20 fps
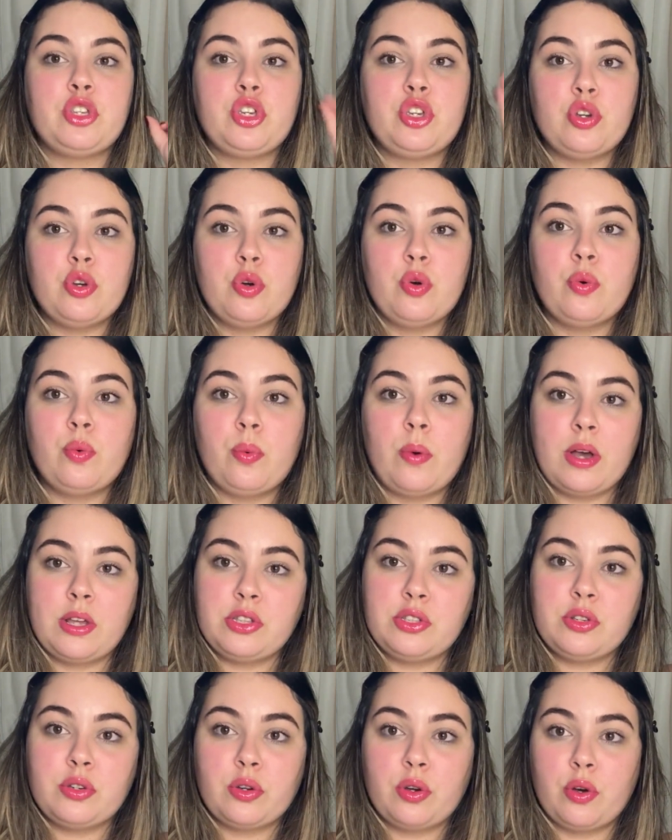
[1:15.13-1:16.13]
You
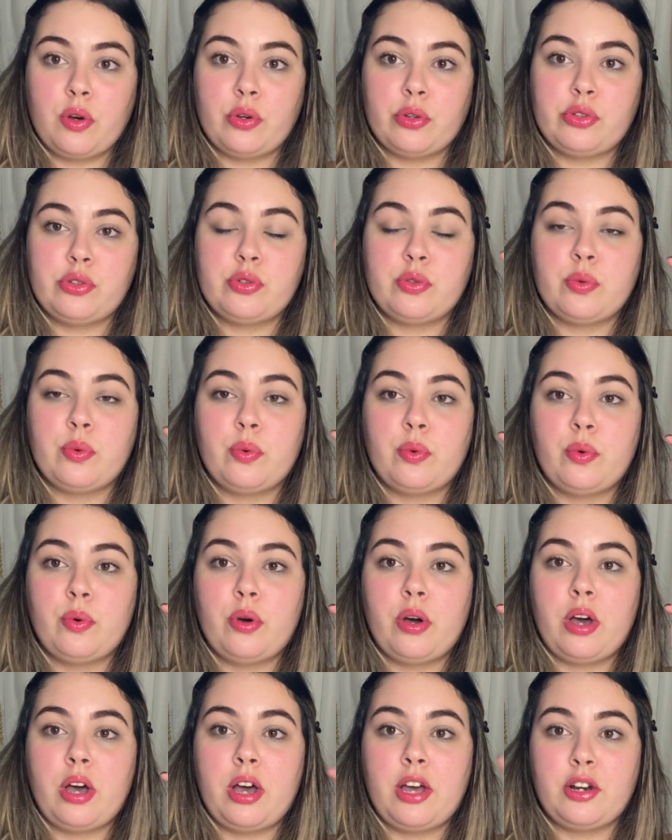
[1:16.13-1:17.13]
want to go to
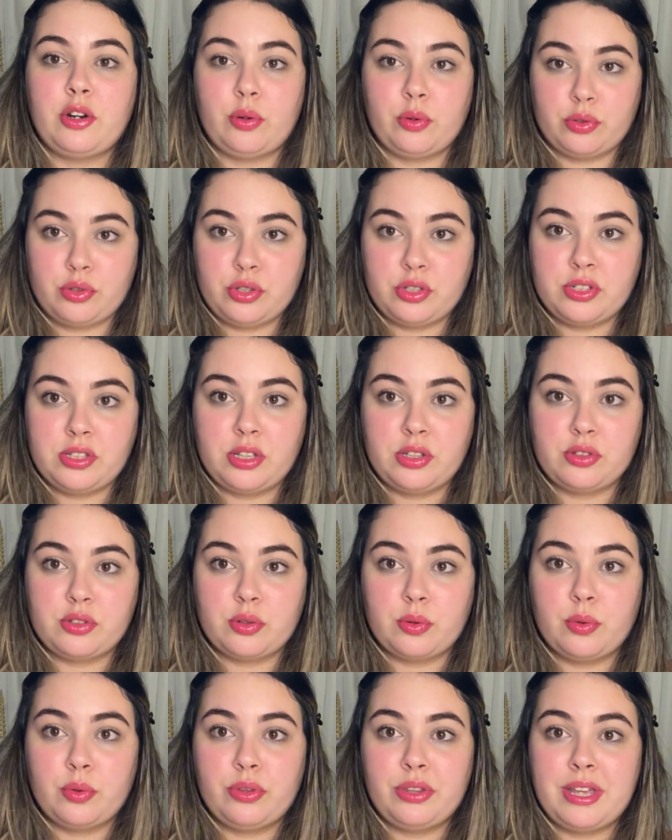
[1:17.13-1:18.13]
an ultrasound
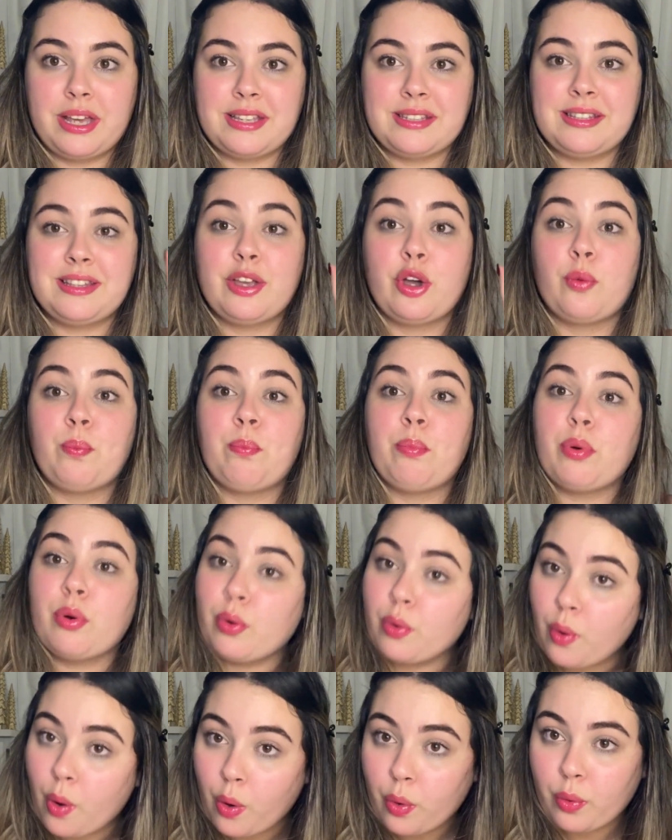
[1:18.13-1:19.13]
school that the
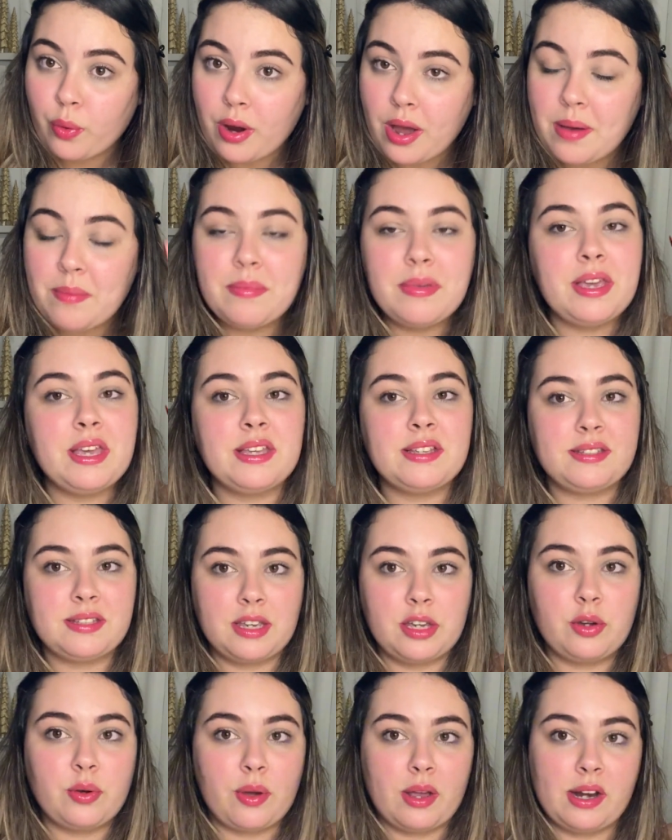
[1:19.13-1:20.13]
program is
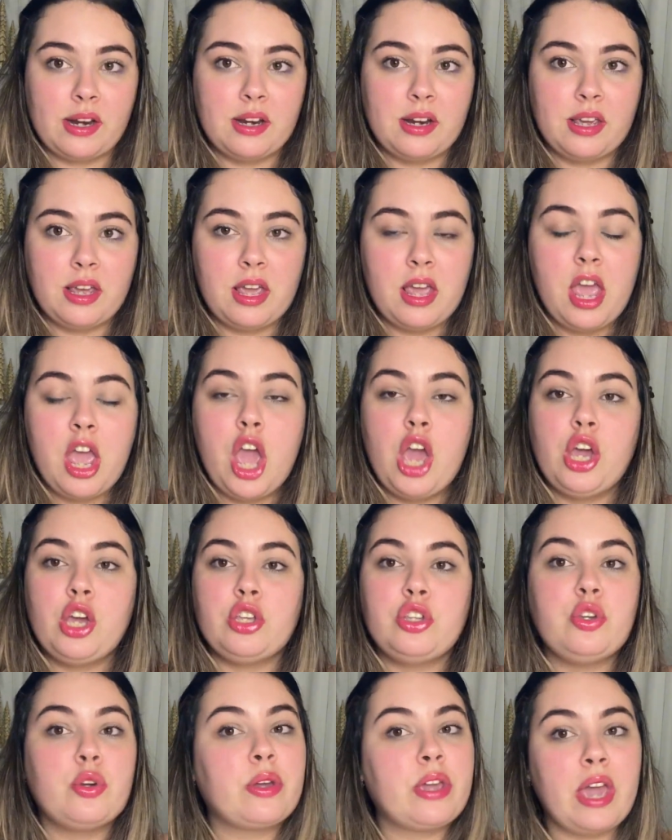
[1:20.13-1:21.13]
accredited.
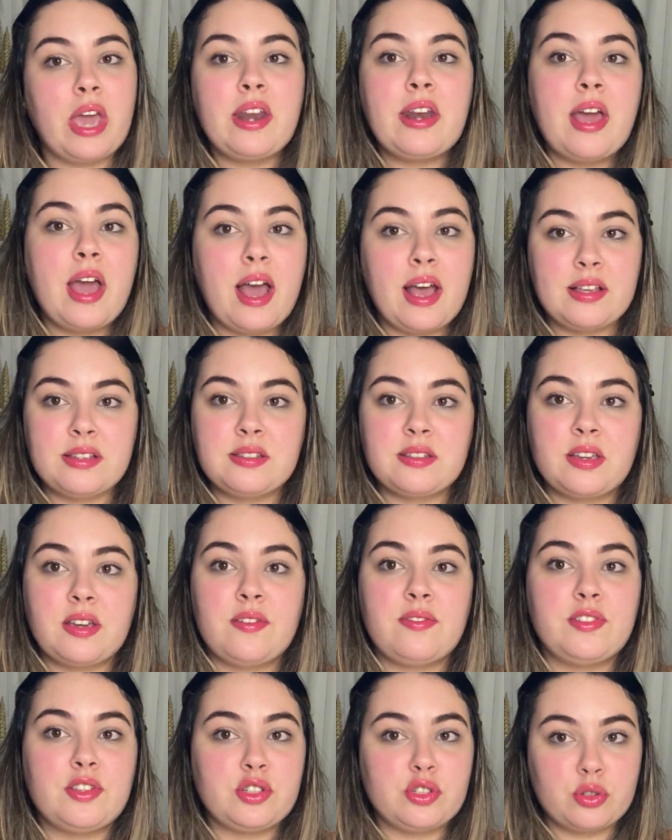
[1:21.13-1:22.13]
You can ask
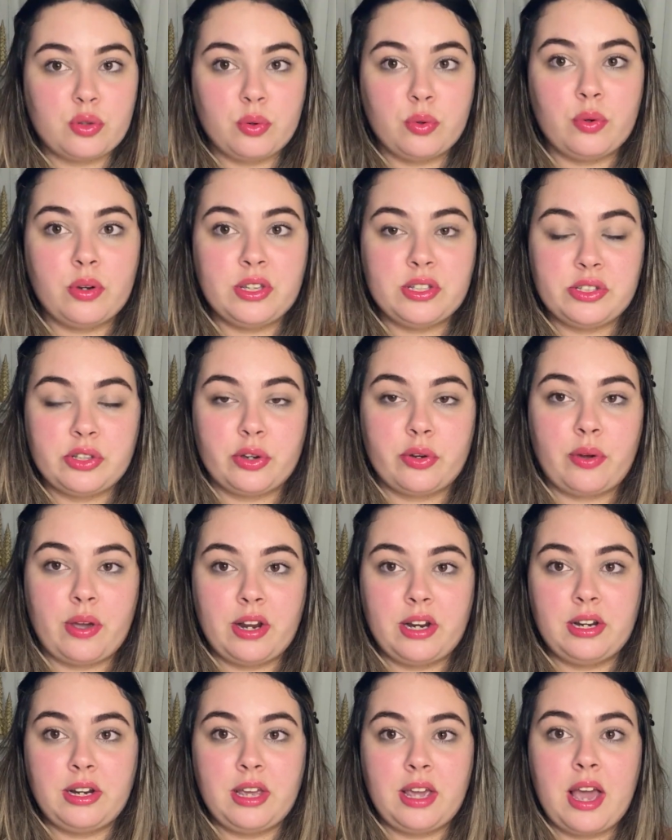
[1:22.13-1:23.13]
if the school is
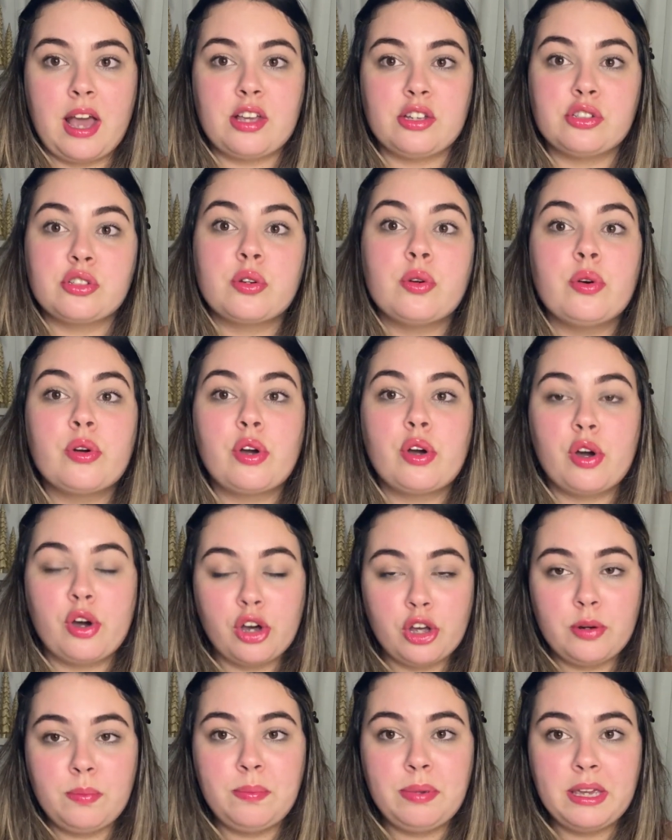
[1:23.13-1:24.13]
accredited. A school
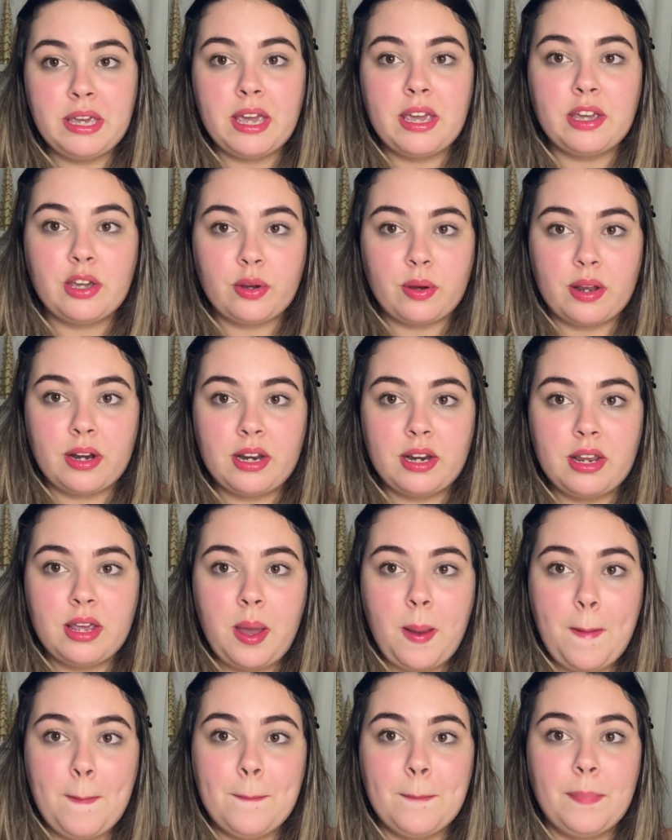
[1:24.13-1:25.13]
could be
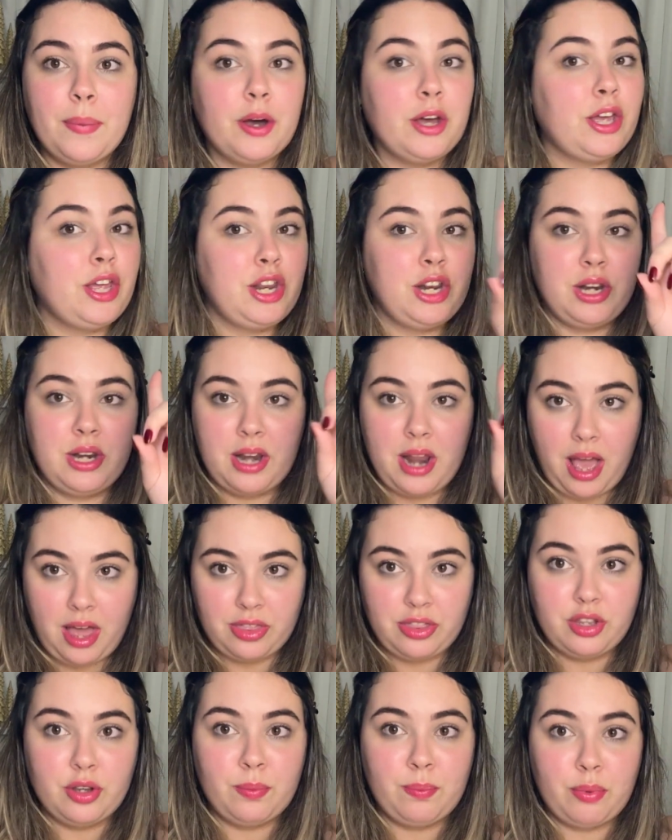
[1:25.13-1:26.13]
accredited, but
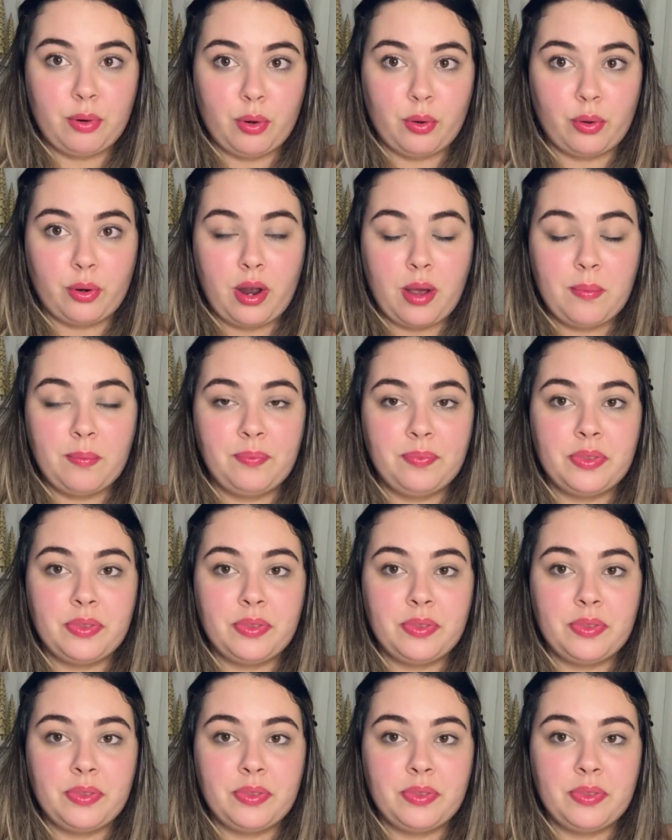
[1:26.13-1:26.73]
not the program.